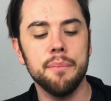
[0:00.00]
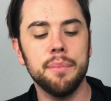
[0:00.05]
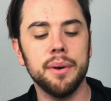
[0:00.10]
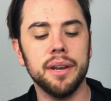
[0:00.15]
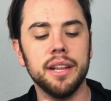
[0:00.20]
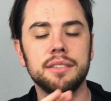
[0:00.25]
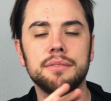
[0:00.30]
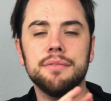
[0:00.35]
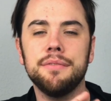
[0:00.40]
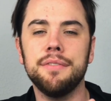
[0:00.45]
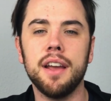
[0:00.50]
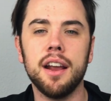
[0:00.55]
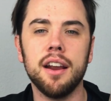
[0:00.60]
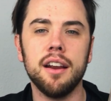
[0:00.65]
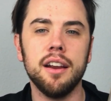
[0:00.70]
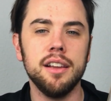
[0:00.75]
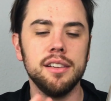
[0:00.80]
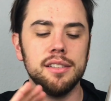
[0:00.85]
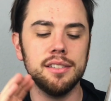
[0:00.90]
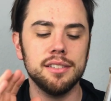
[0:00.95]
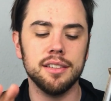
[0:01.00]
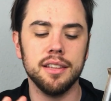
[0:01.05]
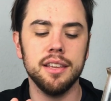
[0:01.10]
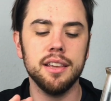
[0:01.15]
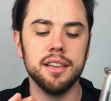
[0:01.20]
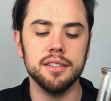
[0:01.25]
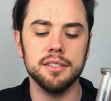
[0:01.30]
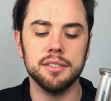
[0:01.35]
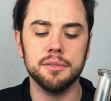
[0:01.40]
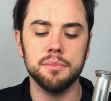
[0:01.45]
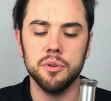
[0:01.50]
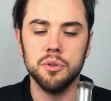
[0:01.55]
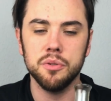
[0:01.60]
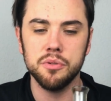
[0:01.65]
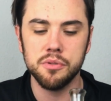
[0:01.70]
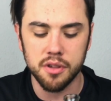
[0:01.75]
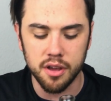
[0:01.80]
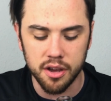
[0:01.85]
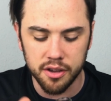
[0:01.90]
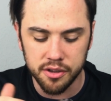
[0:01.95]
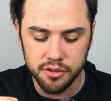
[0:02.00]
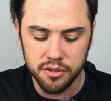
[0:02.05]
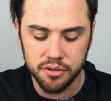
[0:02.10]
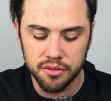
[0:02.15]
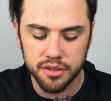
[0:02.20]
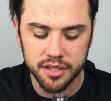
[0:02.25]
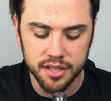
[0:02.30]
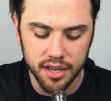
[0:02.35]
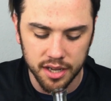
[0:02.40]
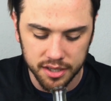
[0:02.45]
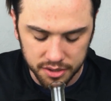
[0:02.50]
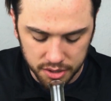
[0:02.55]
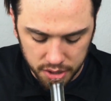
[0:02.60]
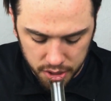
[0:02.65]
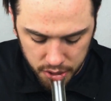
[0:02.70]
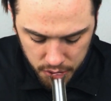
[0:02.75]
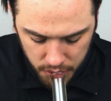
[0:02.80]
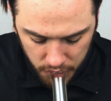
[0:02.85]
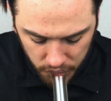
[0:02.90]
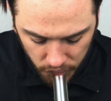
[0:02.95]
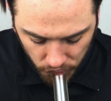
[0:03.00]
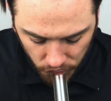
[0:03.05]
but it's very sleek and smooth. All you do is suck through.